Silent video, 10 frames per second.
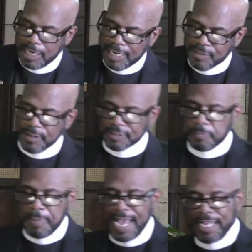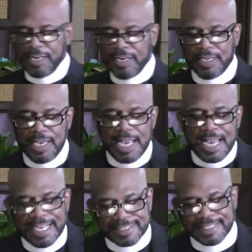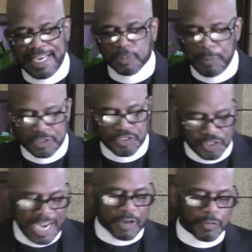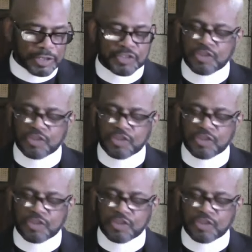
in this manner. It says, But Sarah